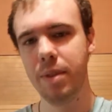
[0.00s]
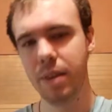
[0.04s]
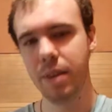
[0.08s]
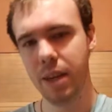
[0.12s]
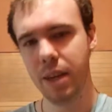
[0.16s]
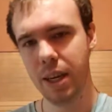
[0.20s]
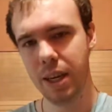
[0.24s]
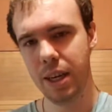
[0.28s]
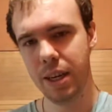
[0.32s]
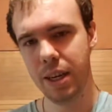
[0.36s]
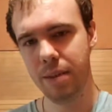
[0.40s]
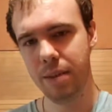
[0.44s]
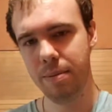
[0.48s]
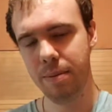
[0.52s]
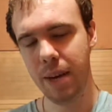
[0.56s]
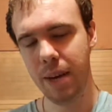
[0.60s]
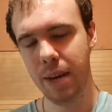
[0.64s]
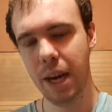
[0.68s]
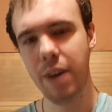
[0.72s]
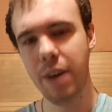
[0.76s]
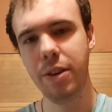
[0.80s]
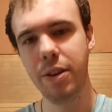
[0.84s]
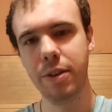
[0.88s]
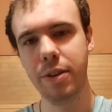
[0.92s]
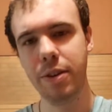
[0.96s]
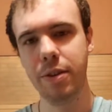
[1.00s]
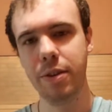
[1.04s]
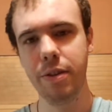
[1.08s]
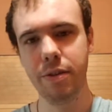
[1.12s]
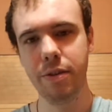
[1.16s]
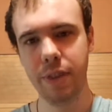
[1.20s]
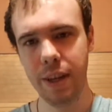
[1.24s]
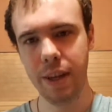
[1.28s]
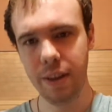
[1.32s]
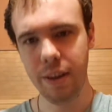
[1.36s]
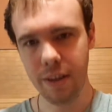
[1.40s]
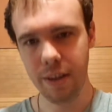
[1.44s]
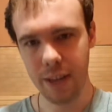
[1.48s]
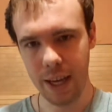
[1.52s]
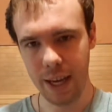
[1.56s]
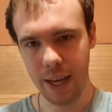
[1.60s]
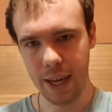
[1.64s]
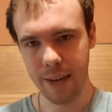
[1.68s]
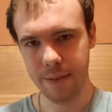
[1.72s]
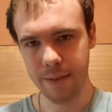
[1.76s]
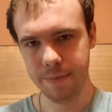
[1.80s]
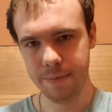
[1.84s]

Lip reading: How do you avail that?